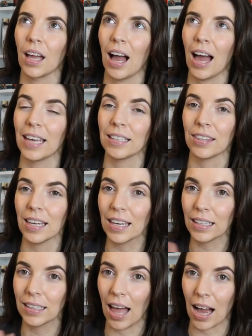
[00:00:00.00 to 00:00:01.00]
I think
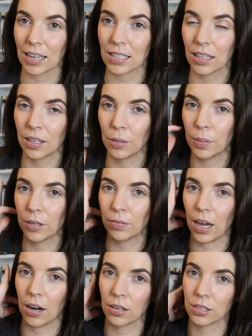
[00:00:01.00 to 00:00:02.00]
it lacked a little bit of
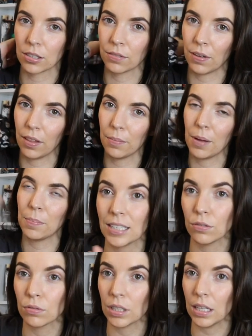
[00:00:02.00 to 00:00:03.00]
character development.
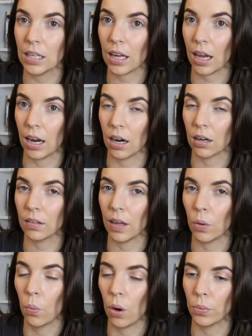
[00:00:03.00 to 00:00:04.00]
Didn't really care
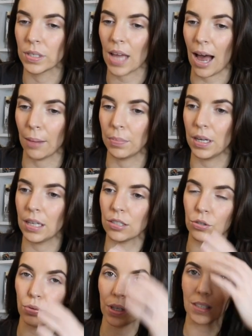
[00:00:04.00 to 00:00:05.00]
like what was happening
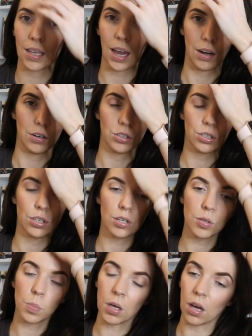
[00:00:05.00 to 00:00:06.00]
to these
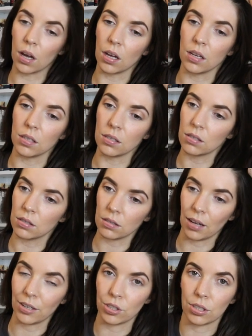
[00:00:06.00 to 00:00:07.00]
characters because
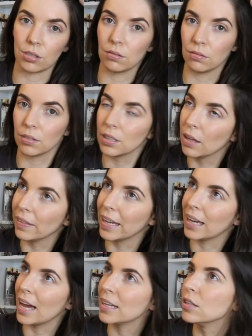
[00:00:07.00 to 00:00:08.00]
I just,
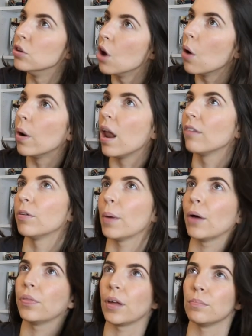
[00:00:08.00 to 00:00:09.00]
like, I didn't know enough
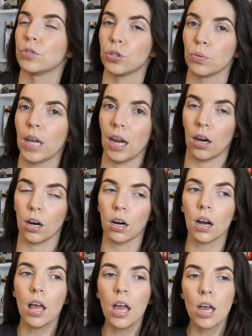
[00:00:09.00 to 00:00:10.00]
about them to
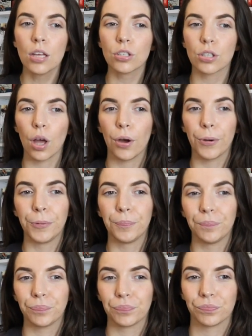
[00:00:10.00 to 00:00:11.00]
care. So